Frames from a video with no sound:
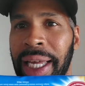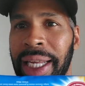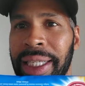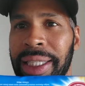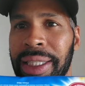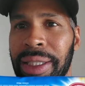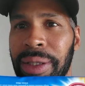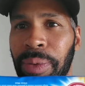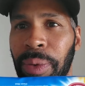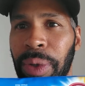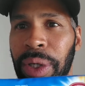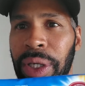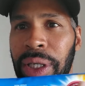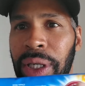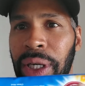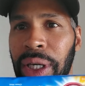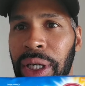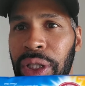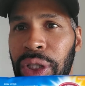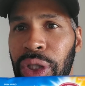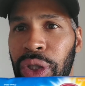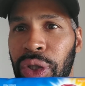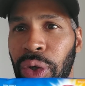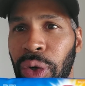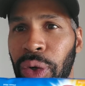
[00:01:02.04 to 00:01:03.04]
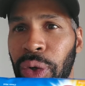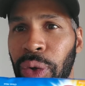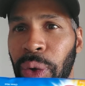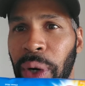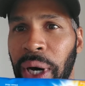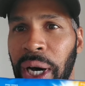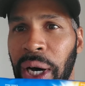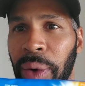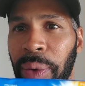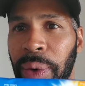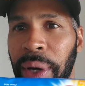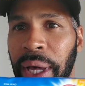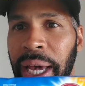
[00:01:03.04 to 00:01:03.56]
And I just want to show you
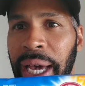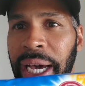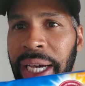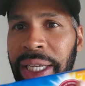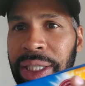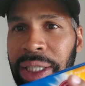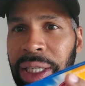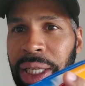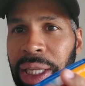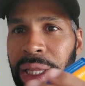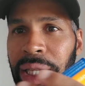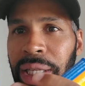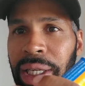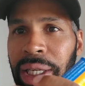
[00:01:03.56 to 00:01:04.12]
how it actually